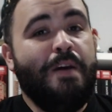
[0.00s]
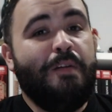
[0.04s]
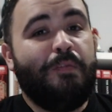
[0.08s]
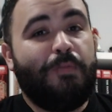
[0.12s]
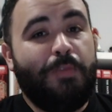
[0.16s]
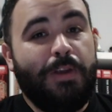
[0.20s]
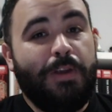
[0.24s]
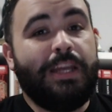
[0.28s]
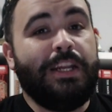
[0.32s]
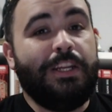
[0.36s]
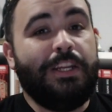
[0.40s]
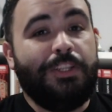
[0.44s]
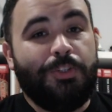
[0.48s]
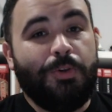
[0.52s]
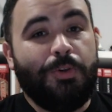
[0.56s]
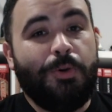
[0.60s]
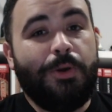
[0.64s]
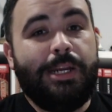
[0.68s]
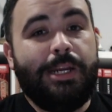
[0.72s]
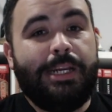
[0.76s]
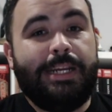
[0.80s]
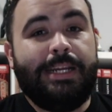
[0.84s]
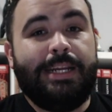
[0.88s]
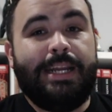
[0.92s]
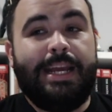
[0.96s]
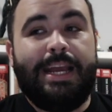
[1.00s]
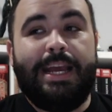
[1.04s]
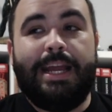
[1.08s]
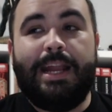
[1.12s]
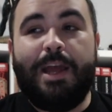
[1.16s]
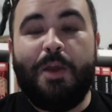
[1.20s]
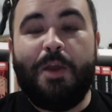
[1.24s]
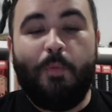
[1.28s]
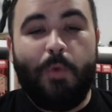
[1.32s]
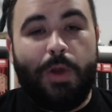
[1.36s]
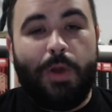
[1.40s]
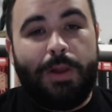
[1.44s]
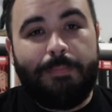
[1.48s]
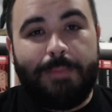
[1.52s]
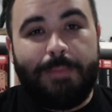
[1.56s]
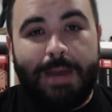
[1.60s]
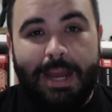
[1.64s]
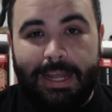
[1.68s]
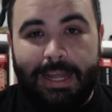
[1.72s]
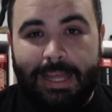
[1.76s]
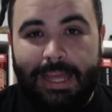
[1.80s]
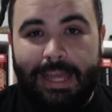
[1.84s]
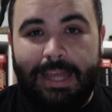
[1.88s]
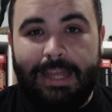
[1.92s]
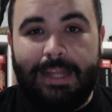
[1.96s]
friggin' enjoyed it, and I went
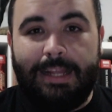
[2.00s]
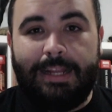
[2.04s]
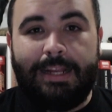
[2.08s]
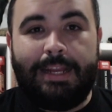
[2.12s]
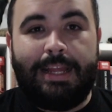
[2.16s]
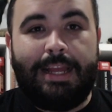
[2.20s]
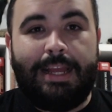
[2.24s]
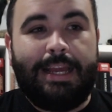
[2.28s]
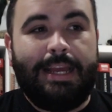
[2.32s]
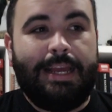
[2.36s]
back in